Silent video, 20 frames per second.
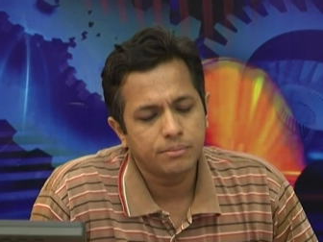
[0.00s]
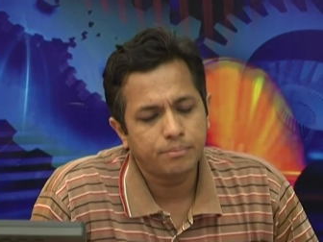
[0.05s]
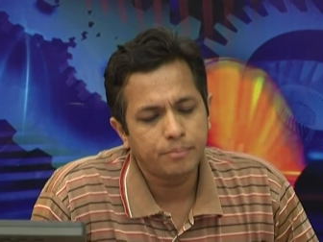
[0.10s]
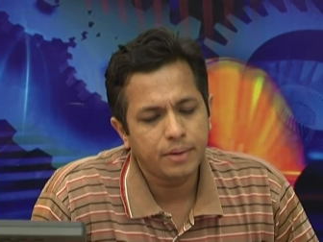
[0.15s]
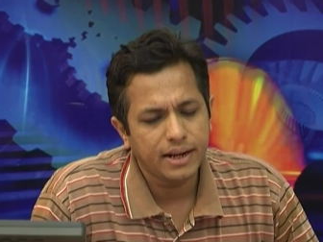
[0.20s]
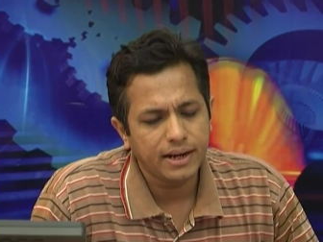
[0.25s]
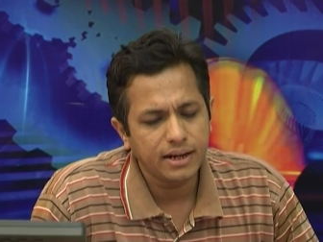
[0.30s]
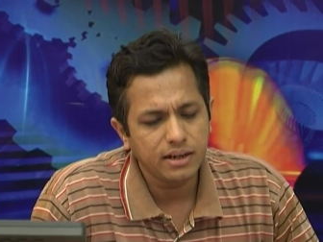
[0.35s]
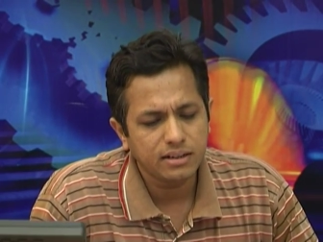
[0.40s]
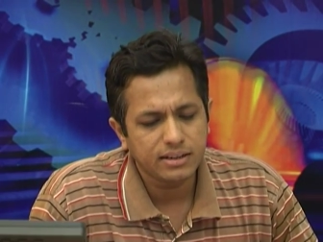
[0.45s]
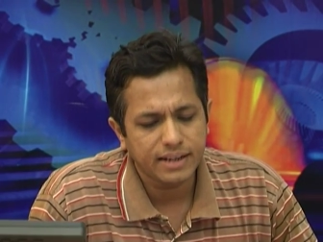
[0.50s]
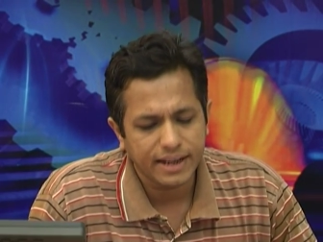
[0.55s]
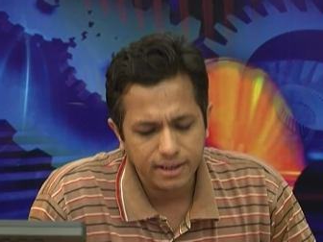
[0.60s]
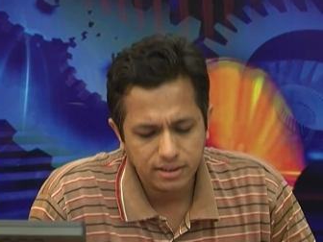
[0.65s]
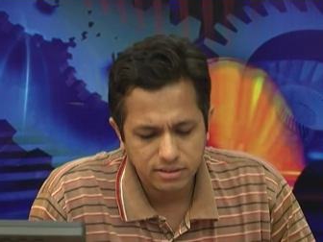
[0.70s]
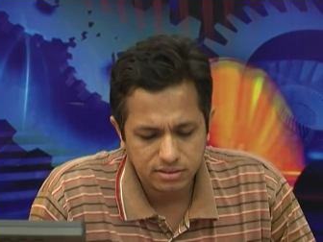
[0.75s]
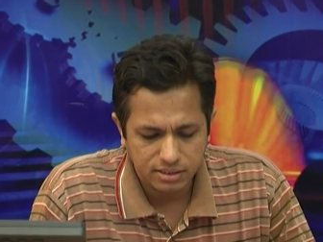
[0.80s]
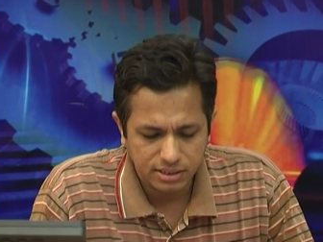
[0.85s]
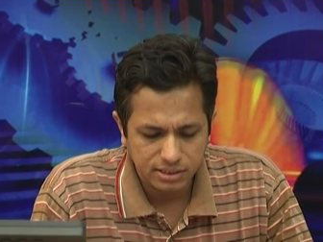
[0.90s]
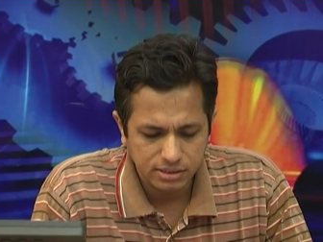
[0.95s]
plain
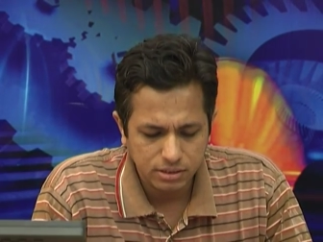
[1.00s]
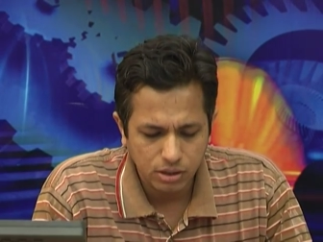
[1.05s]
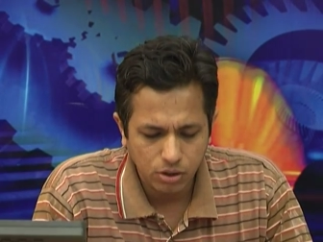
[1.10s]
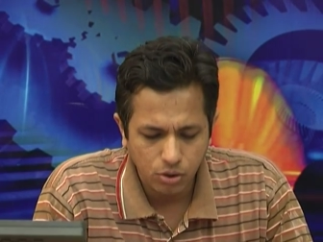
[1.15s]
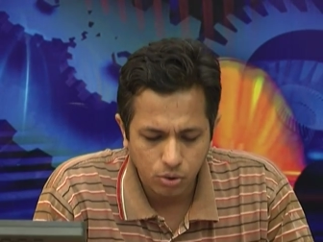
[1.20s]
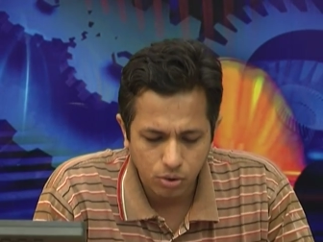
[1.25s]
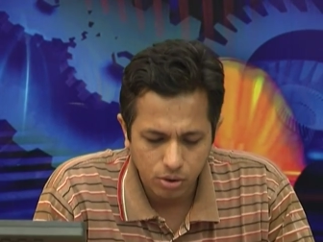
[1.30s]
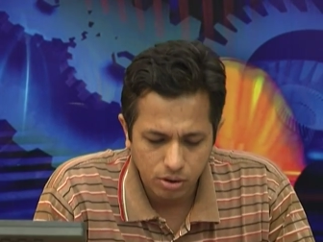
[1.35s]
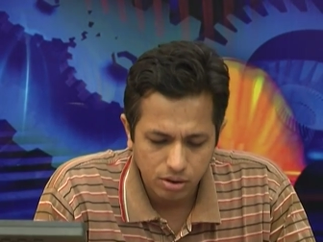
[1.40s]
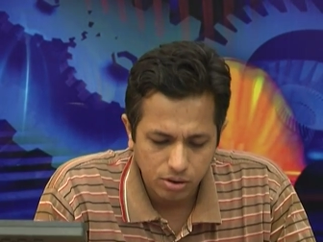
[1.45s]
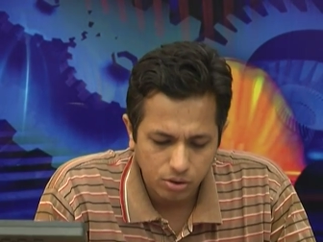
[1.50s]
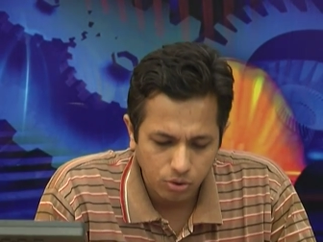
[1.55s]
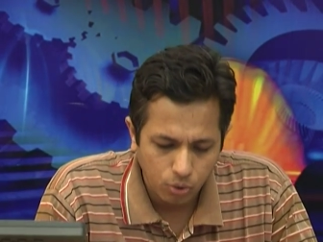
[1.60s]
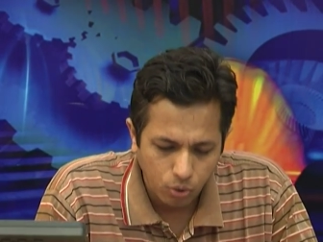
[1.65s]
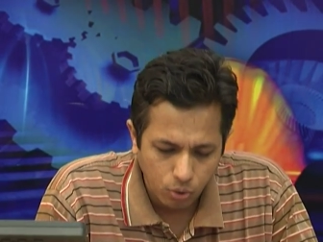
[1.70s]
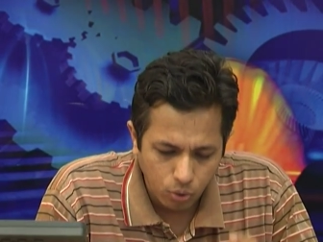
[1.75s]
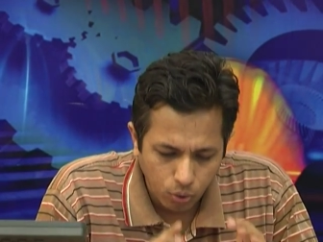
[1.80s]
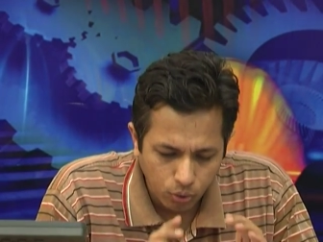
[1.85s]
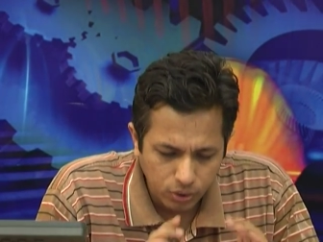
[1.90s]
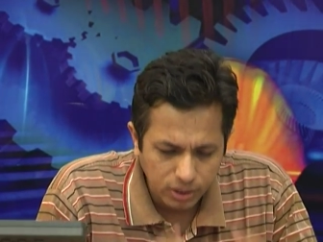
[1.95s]
text is the
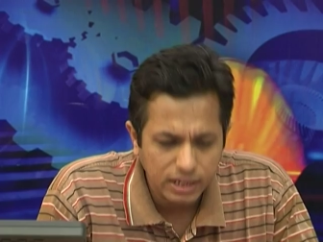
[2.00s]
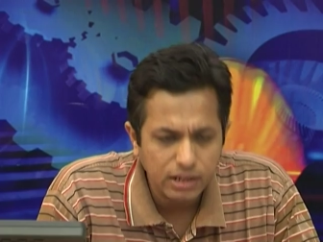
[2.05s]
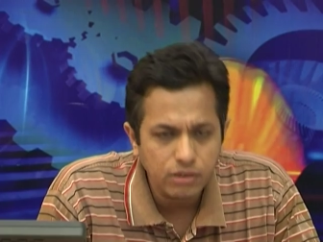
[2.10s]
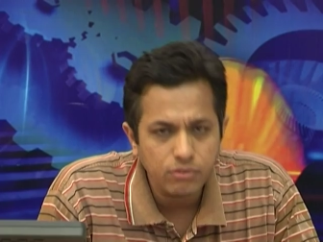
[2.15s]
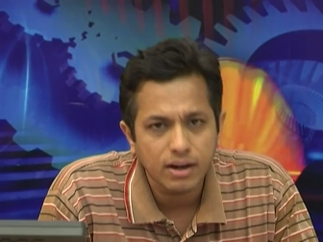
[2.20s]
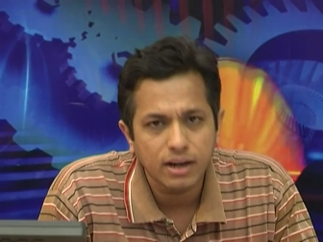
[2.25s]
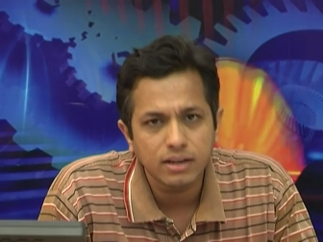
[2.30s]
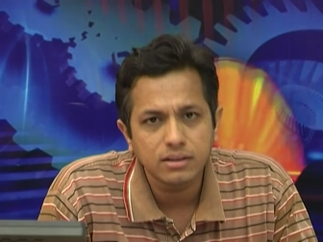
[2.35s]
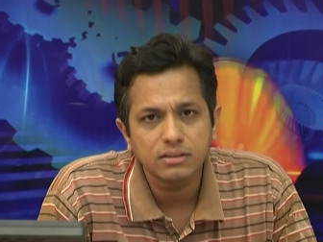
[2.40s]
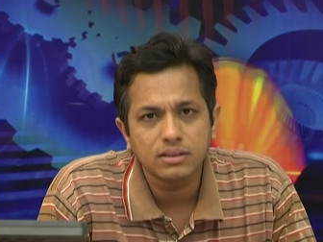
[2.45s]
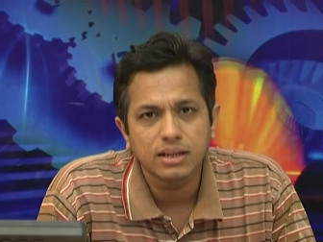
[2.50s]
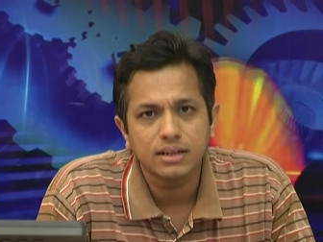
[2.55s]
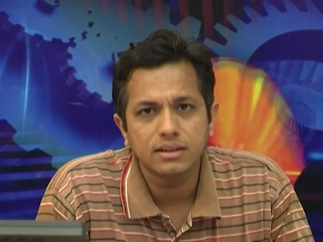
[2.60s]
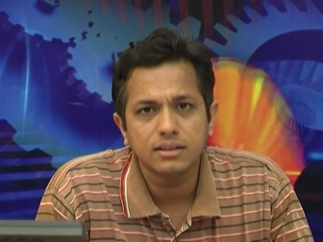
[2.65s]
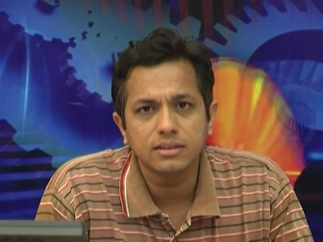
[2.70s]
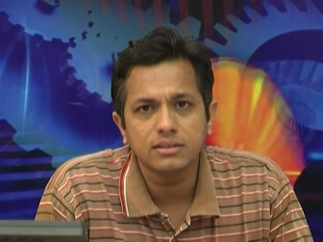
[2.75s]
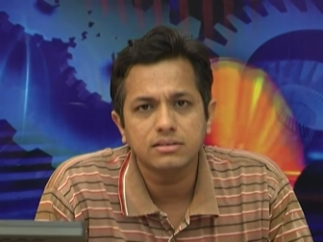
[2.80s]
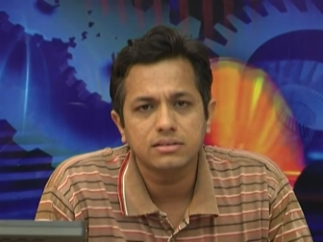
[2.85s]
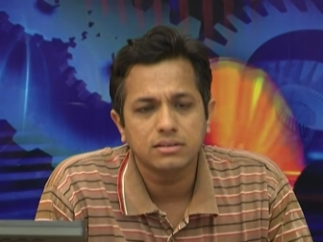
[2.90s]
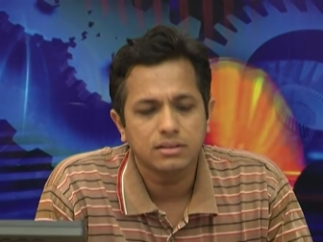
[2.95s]
only one that
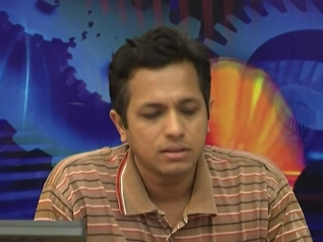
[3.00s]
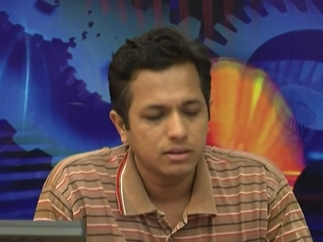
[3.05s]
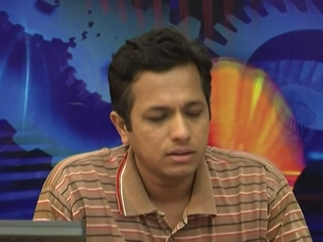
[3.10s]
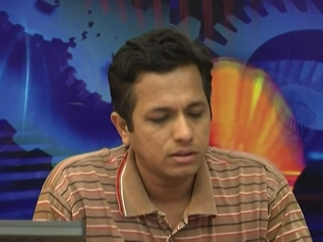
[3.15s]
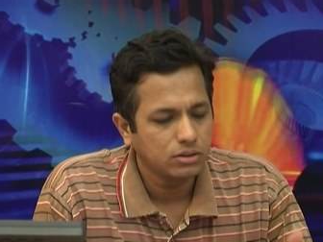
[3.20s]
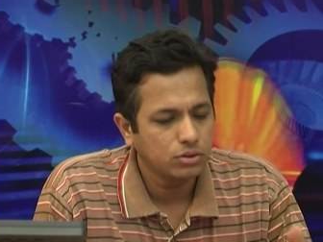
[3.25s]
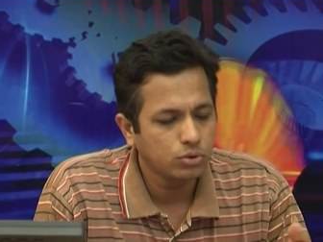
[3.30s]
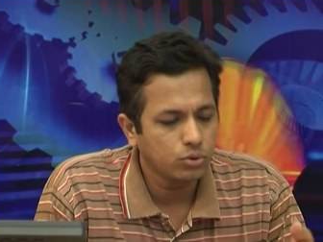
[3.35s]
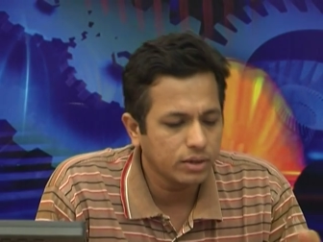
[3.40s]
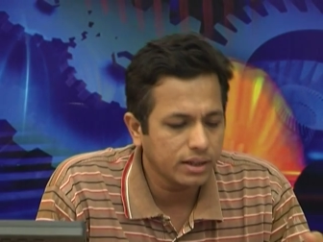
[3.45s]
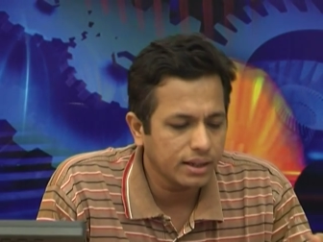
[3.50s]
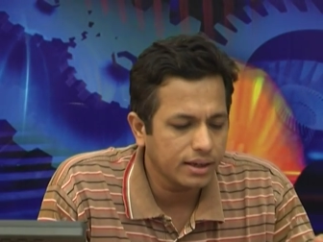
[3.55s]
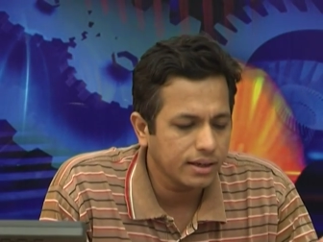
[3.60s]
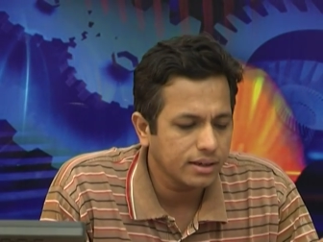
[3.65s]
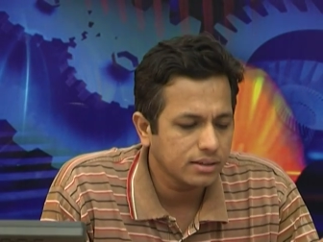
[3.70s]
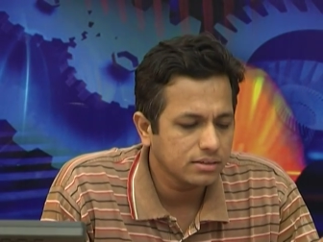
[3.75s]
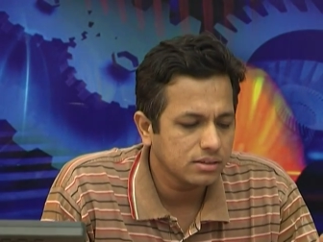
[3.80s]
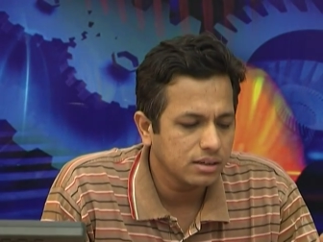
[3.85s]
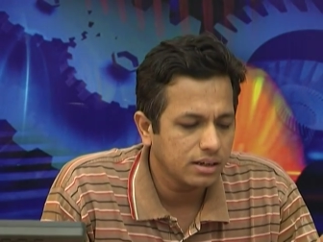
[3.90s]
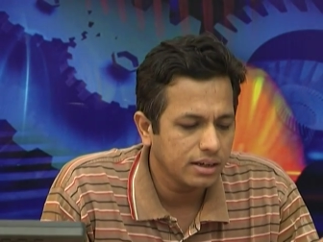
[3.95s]
is
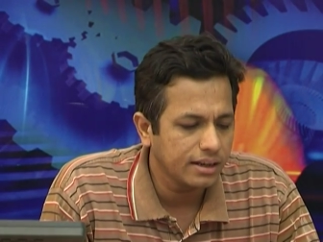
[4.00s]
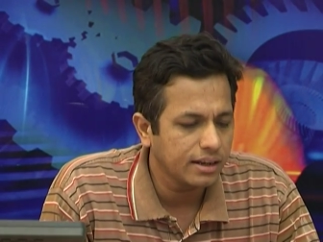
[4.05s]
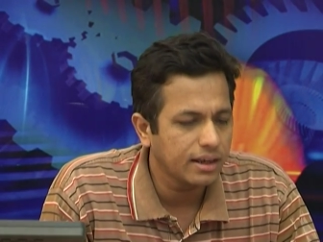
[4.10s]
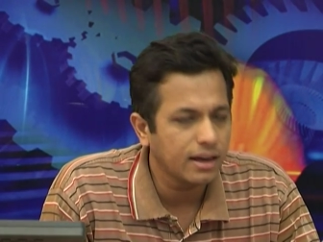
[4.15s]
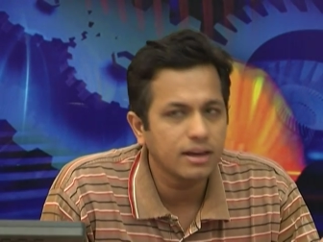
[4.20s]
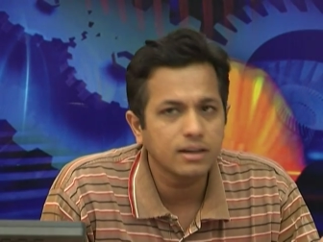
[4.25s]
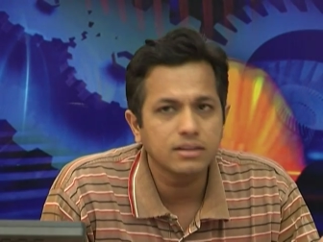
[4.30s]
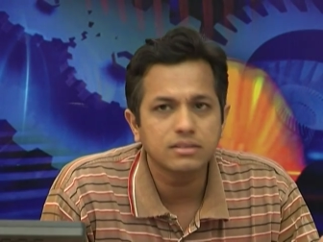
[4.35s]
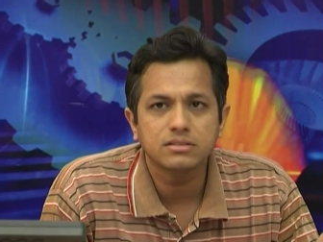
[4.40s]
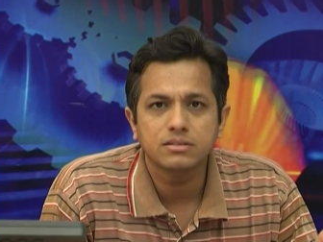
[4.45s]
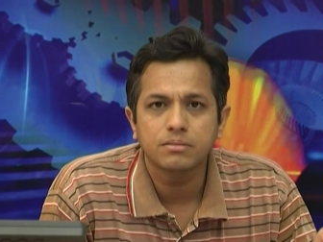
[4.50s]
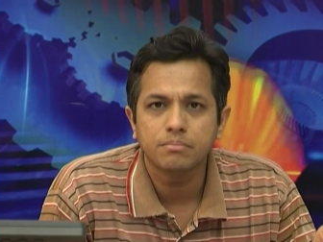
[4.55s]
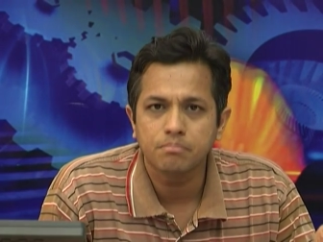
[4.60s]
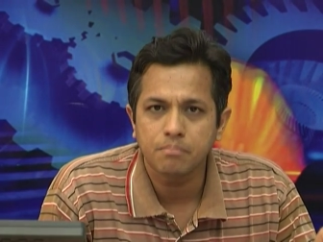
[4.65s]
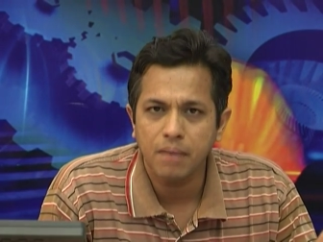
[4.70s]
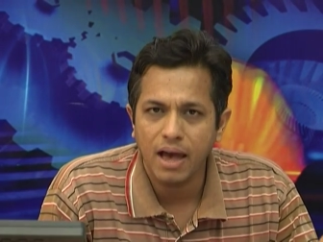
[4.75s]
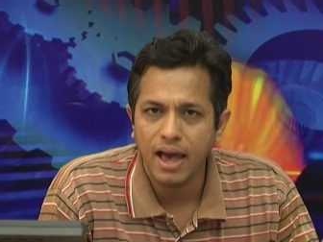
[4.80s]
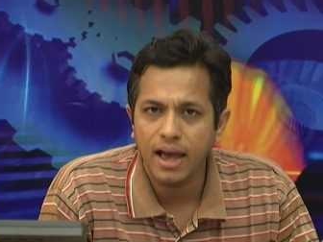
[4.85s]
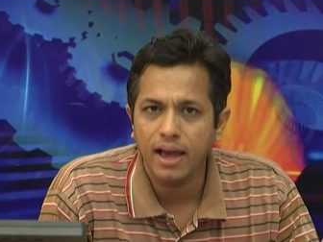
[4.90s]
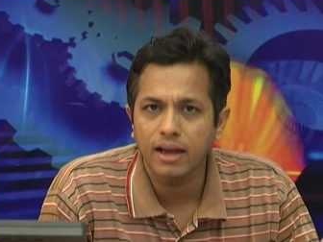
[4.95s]
Unix, Linux,
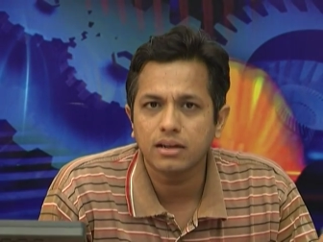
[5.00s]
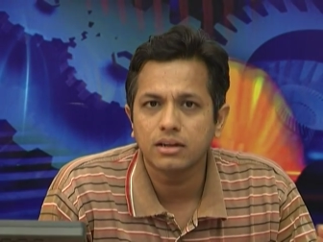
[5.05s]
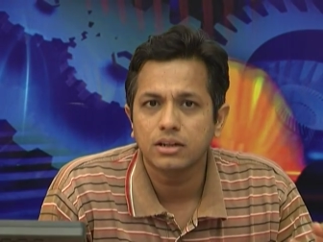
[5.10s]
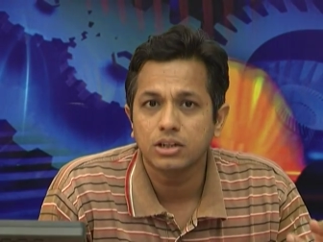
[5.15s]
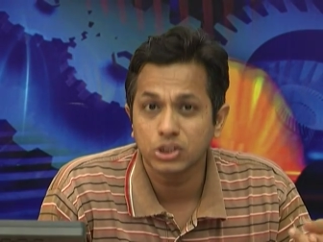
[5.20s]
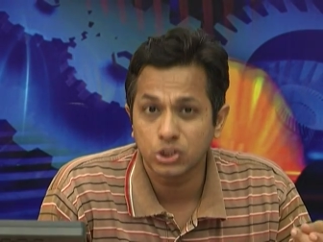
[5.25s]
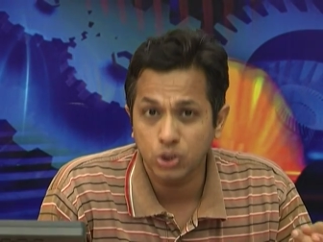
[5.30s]
Mac,